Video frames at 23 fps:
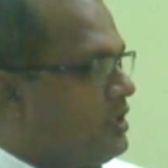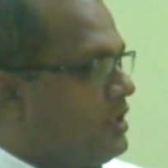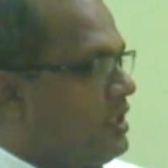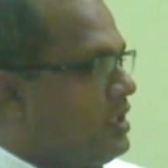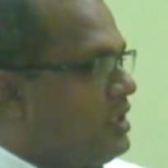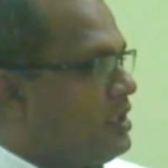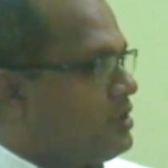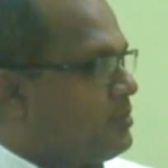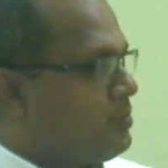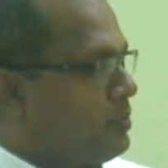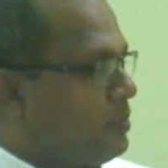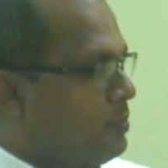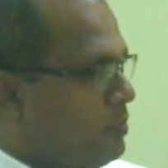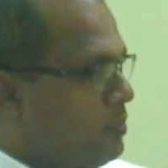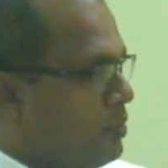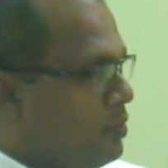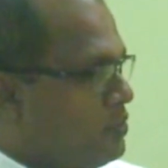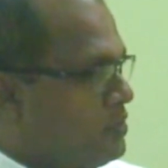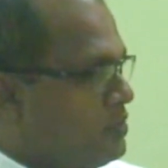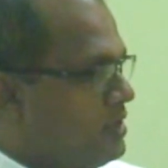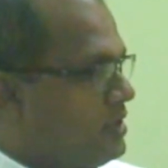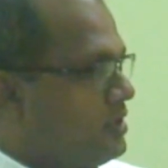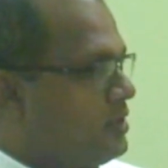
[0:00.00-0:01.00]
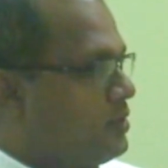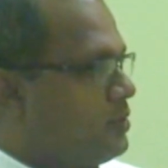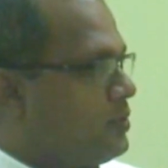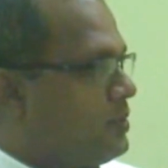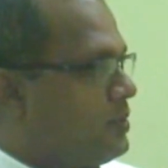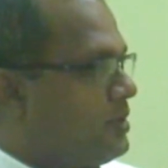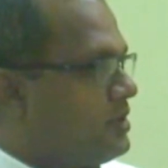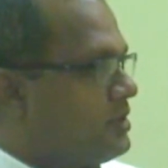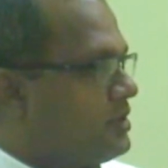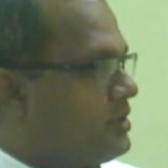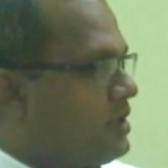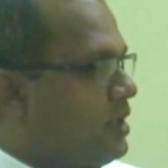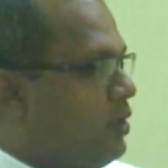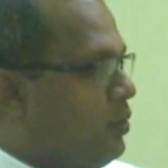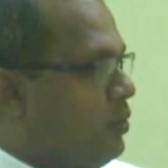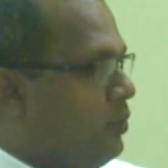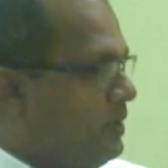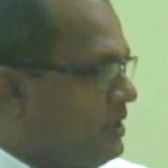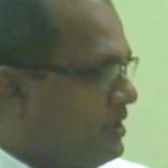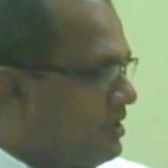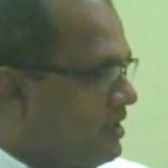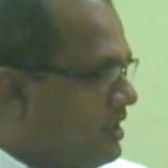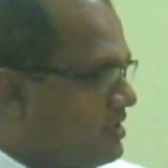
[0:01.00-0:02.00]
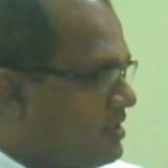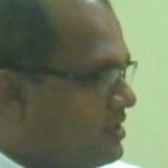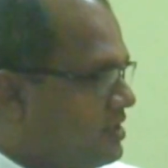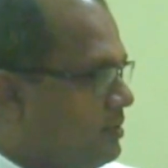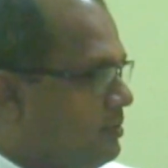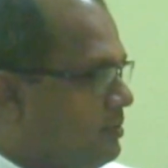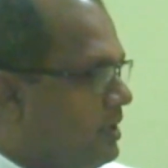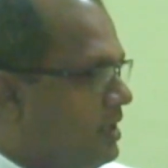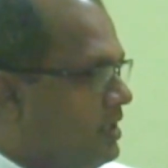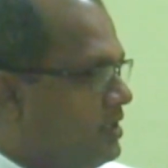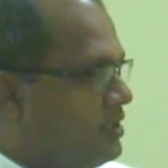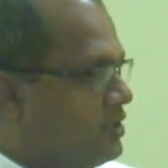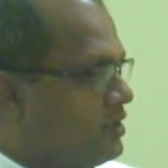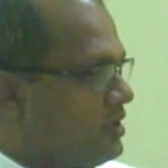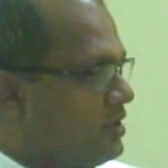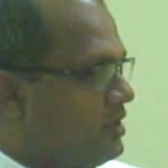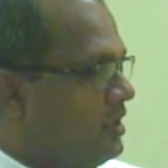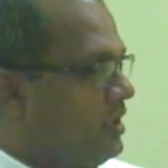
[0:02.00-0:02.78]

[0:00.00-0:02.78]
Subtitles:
is proposing to us with Rector Major,